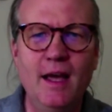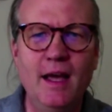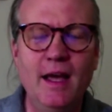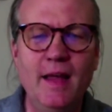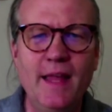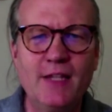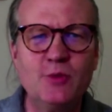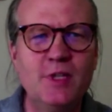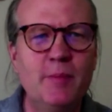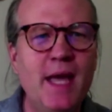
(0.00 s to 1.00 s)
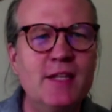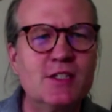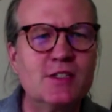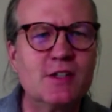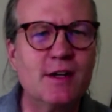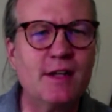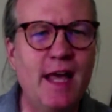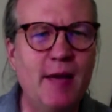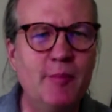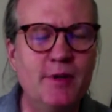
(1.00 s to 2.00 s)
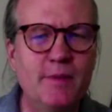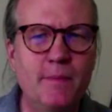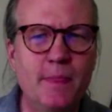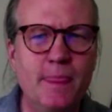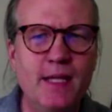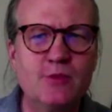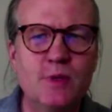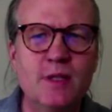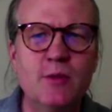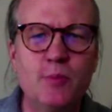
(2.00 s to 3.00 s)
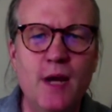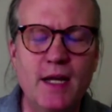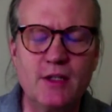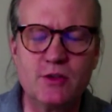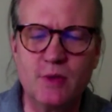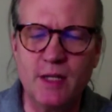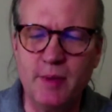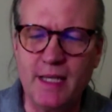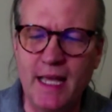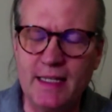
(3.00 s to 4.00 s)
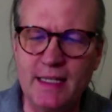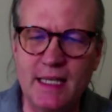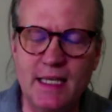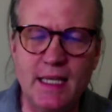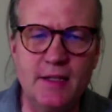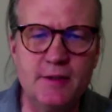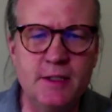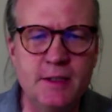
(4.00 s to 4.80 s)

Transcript: And that's when the magic started to happen. That's when the practice really began to kick in.